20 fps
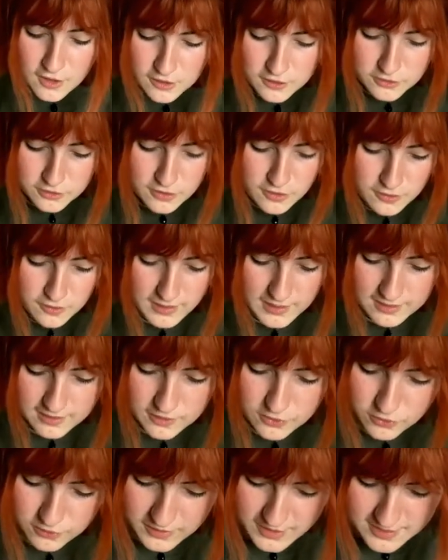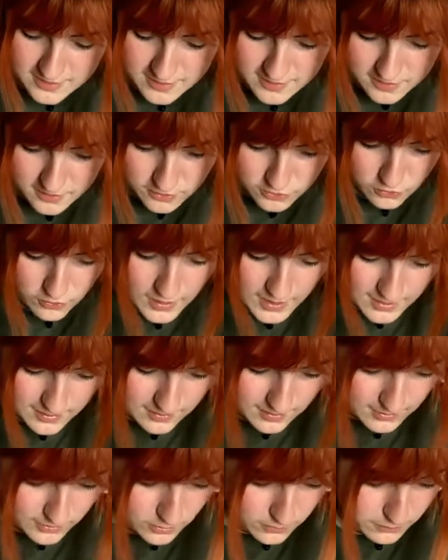So this is the
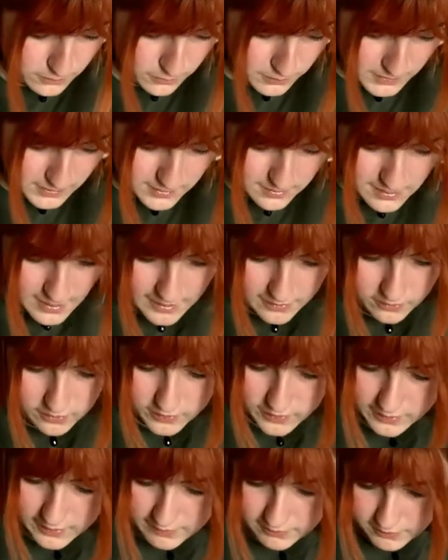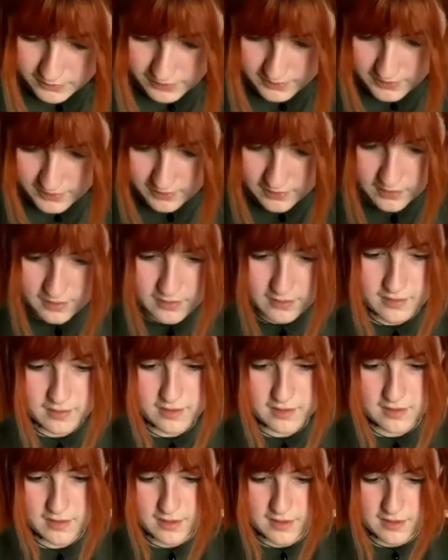dress. Comes with the tag on it and everything.
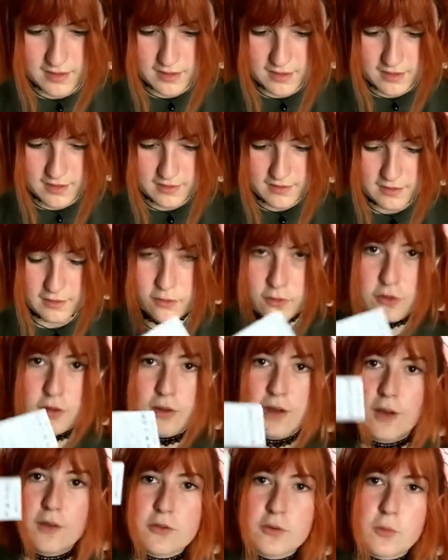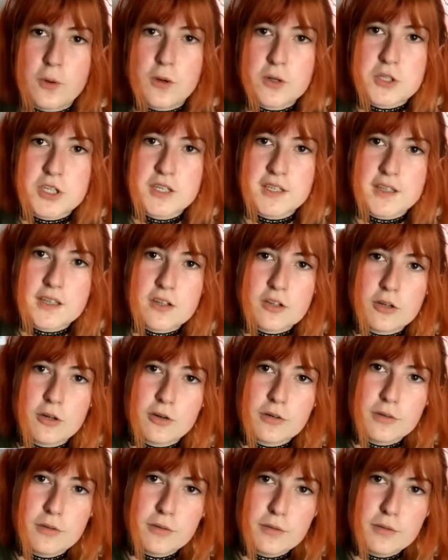Tells you how to wash it and stuff.